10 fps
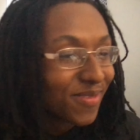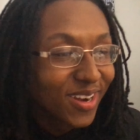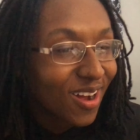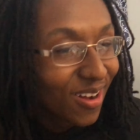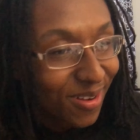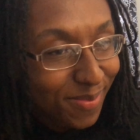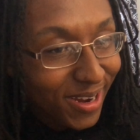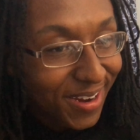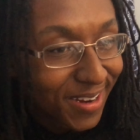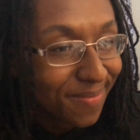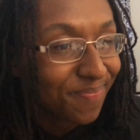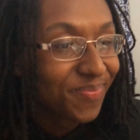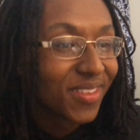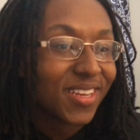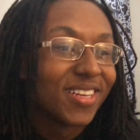But no, man.
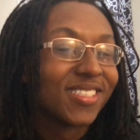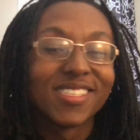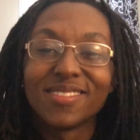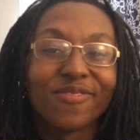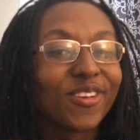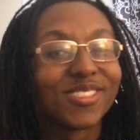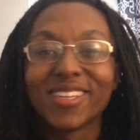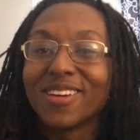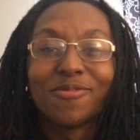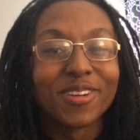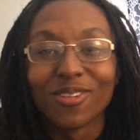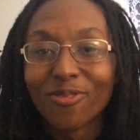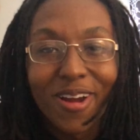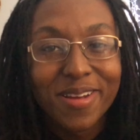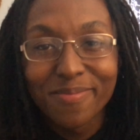The first day went
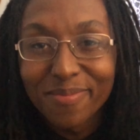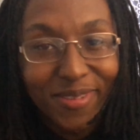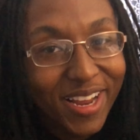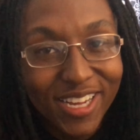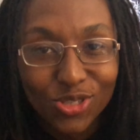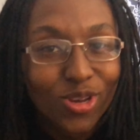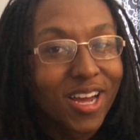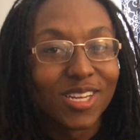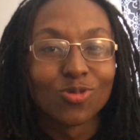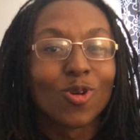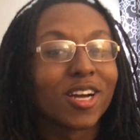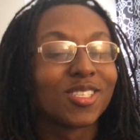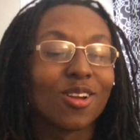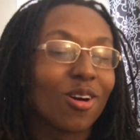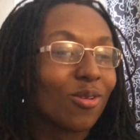great. I'm glad you guys watched
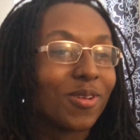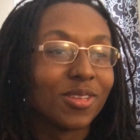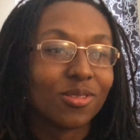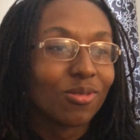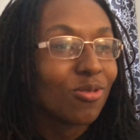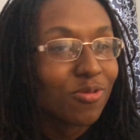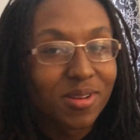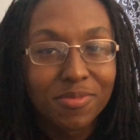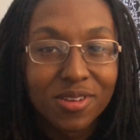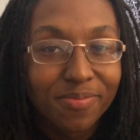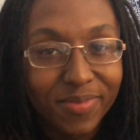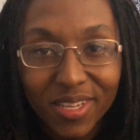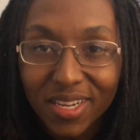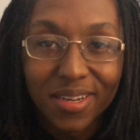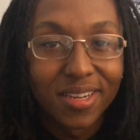it all the way through with me. And
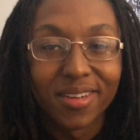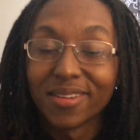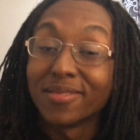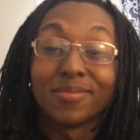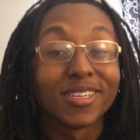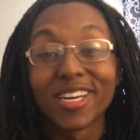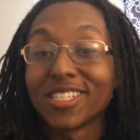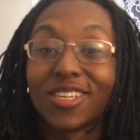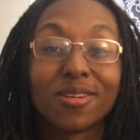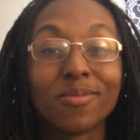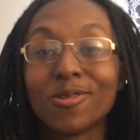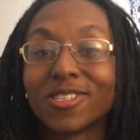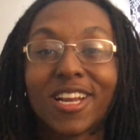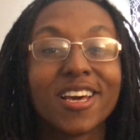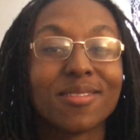hey, I'll catch y'all boys
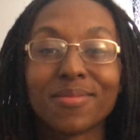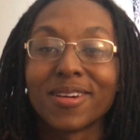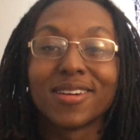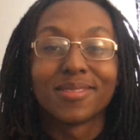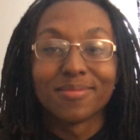later, man.